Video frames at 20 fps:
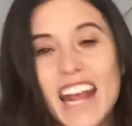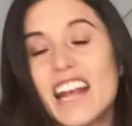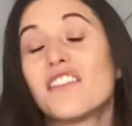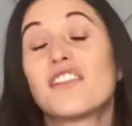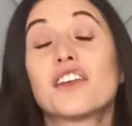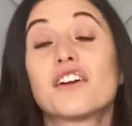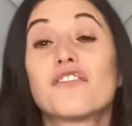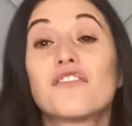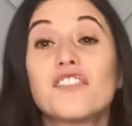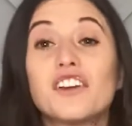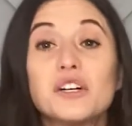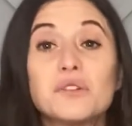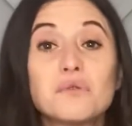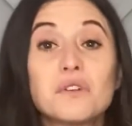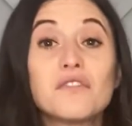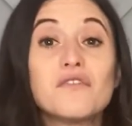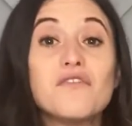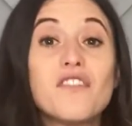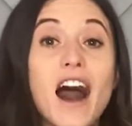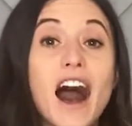and they're filled
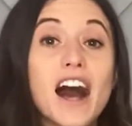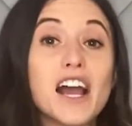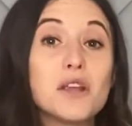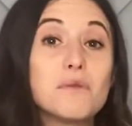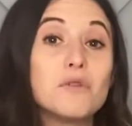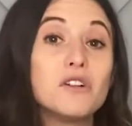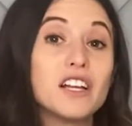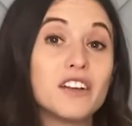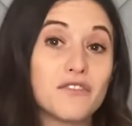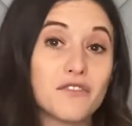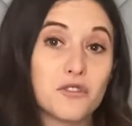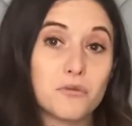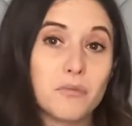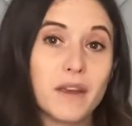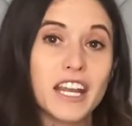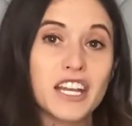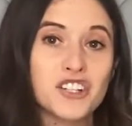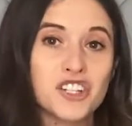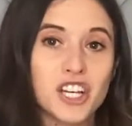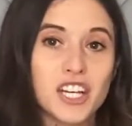with valuable
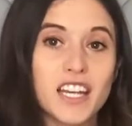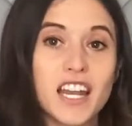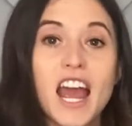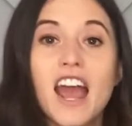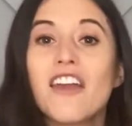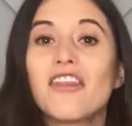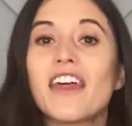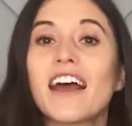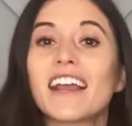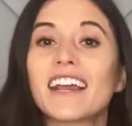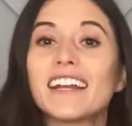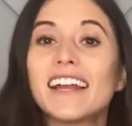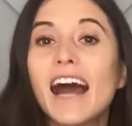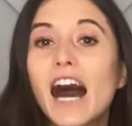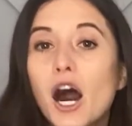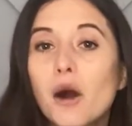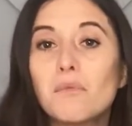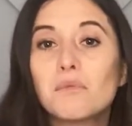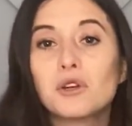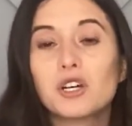information that can
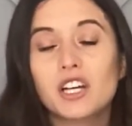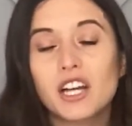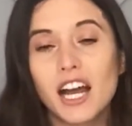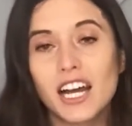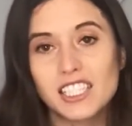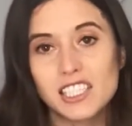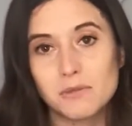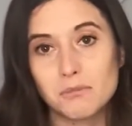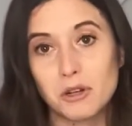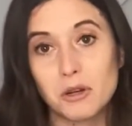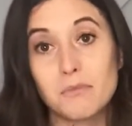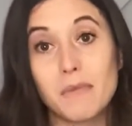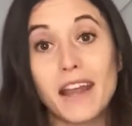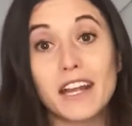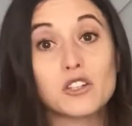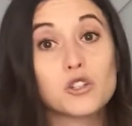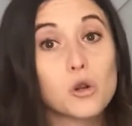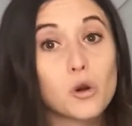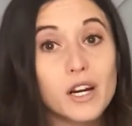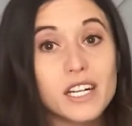help your customer
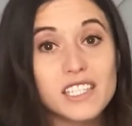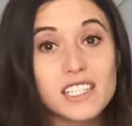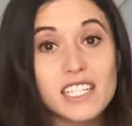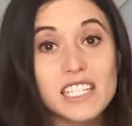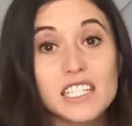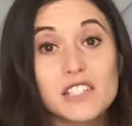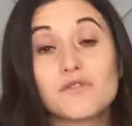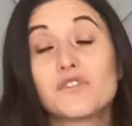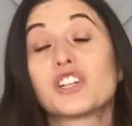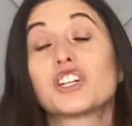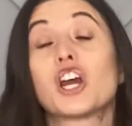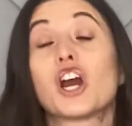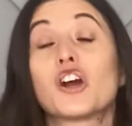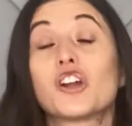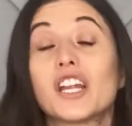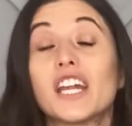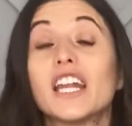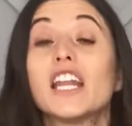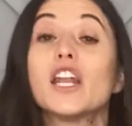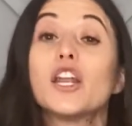make choices
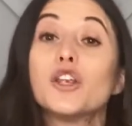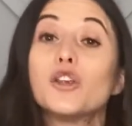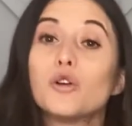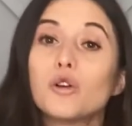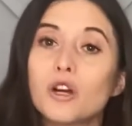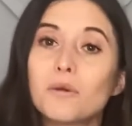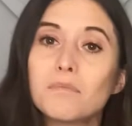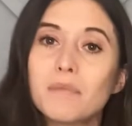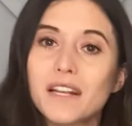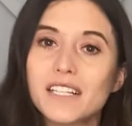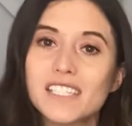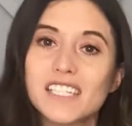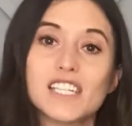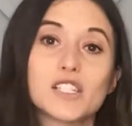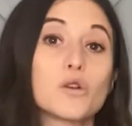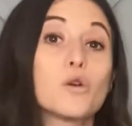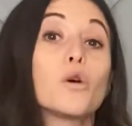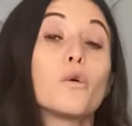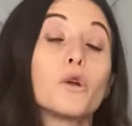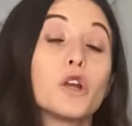regarding your
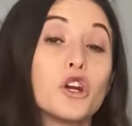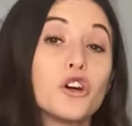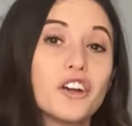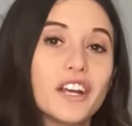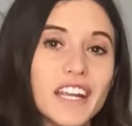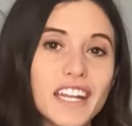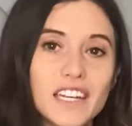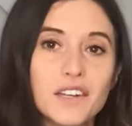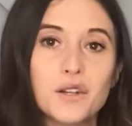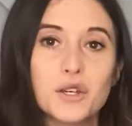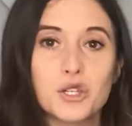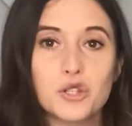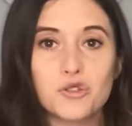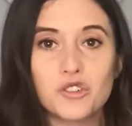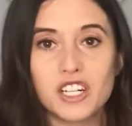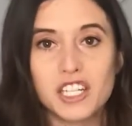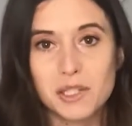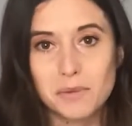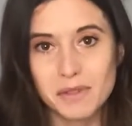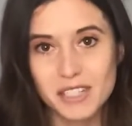business or your
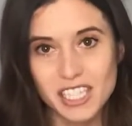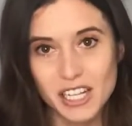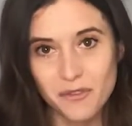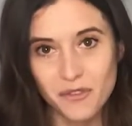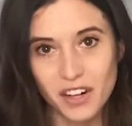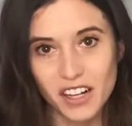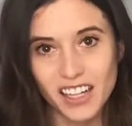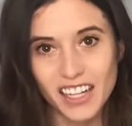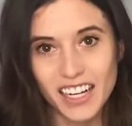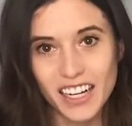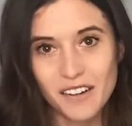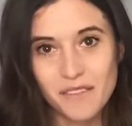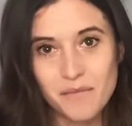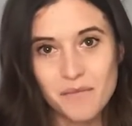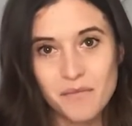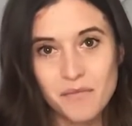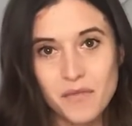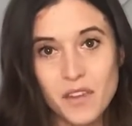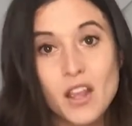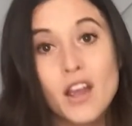industry specifically.
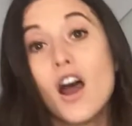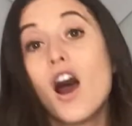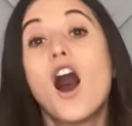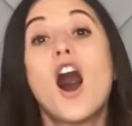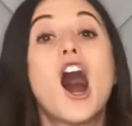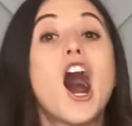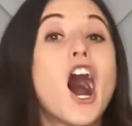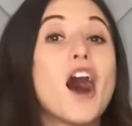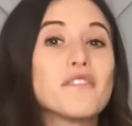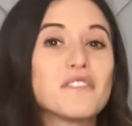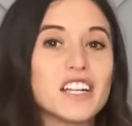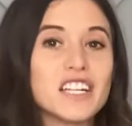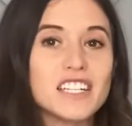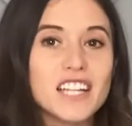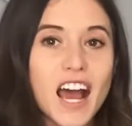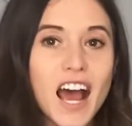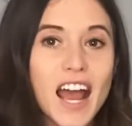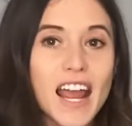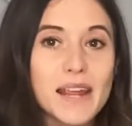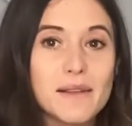
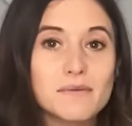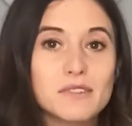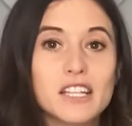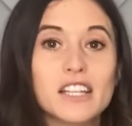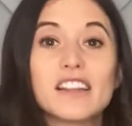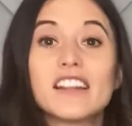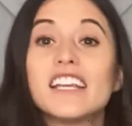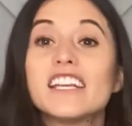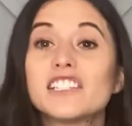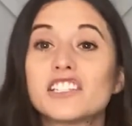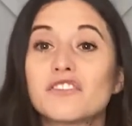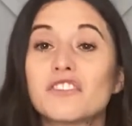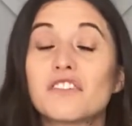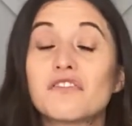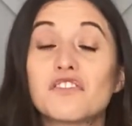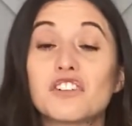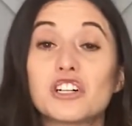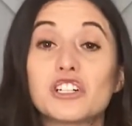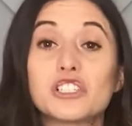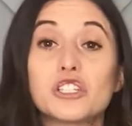Oftentimes, these are
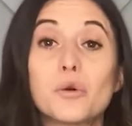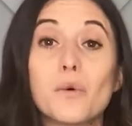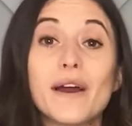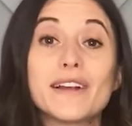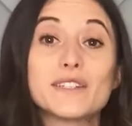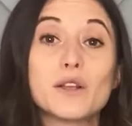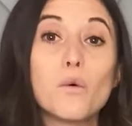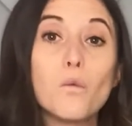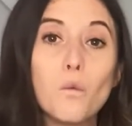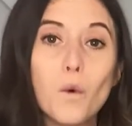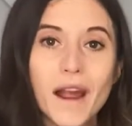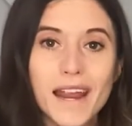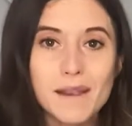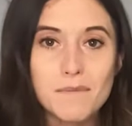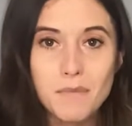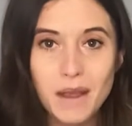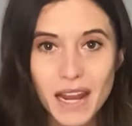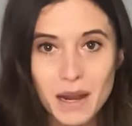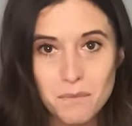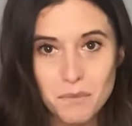referred to as white
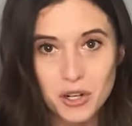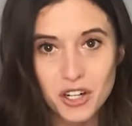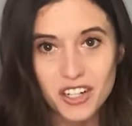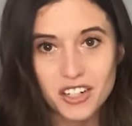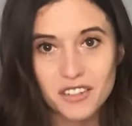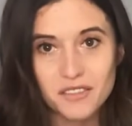paper.